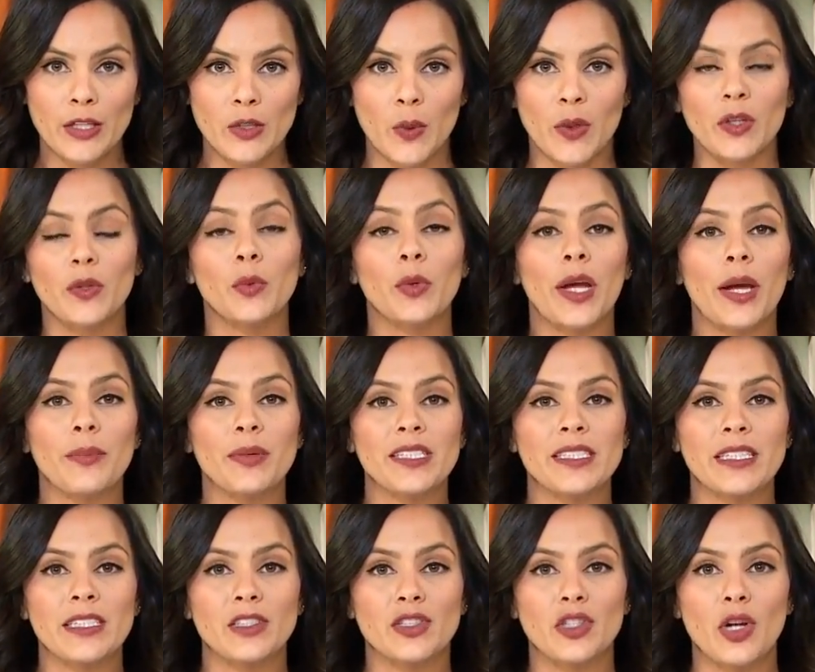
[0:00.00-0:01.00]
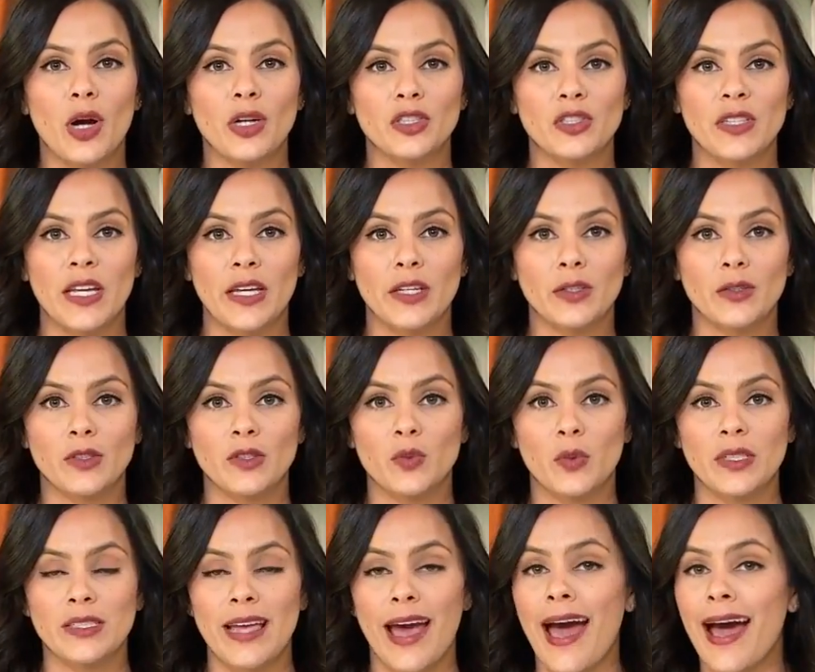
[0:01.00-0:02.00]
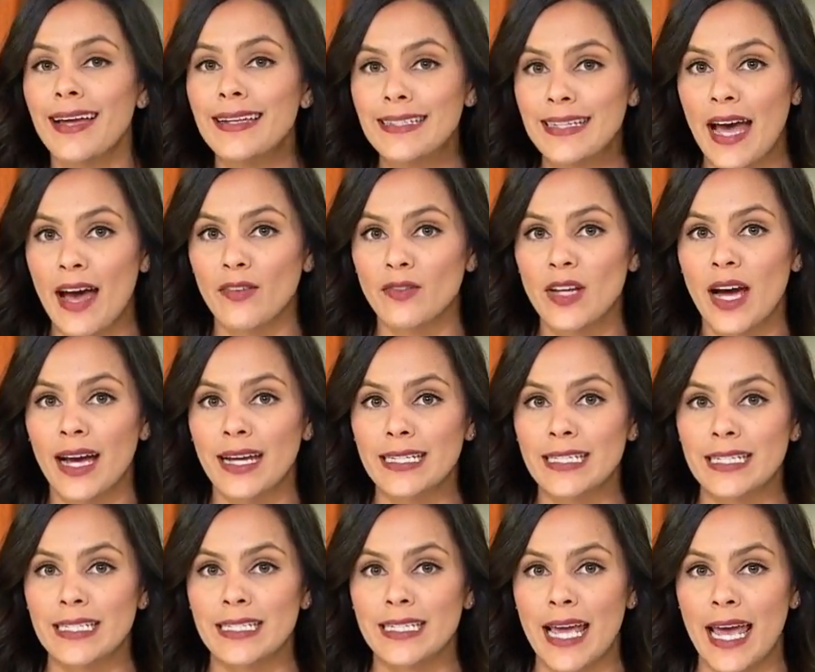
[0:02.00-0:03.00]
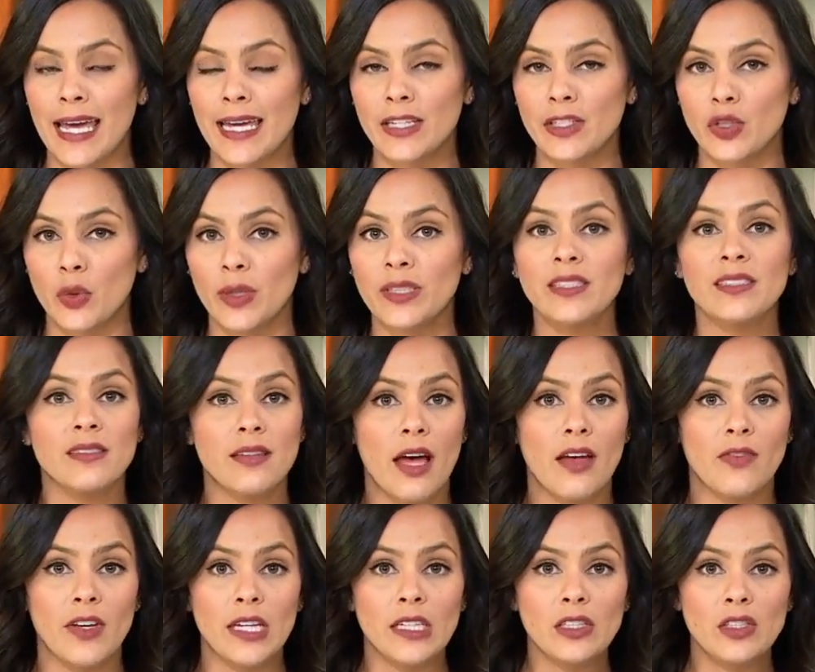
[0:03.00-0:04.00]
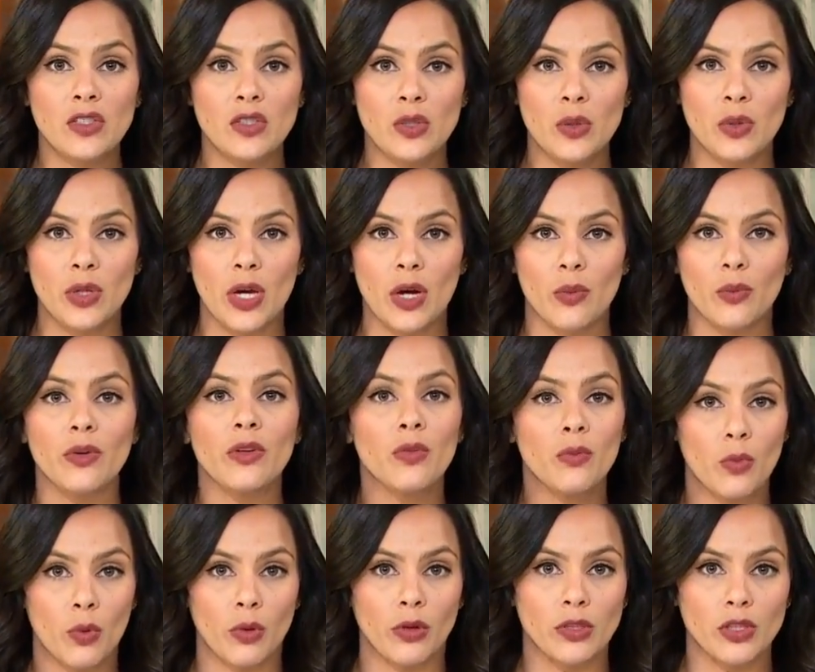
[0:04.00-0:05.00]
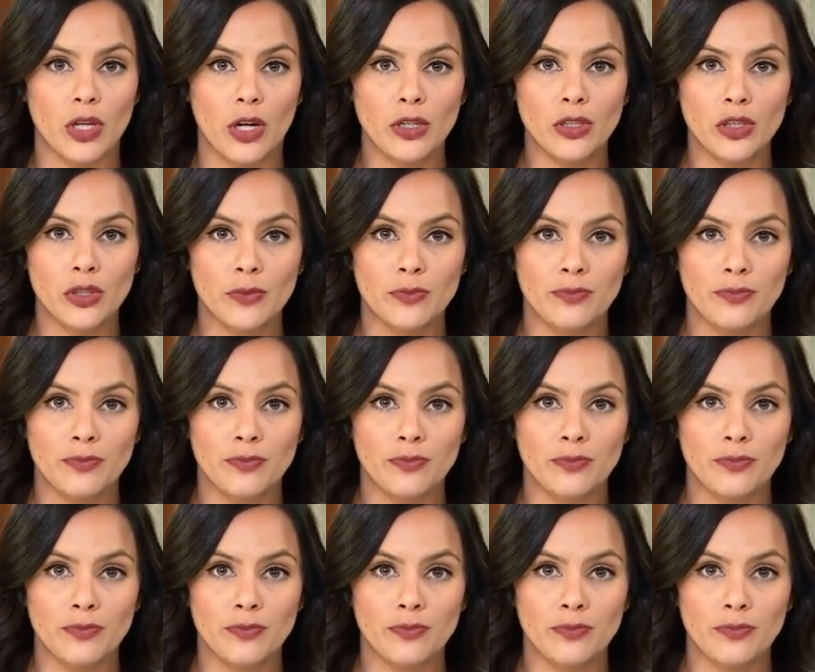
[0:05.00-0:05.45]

23 ABC's Josh Sanders was at Taft High today and joins us live in studio with more. Josh.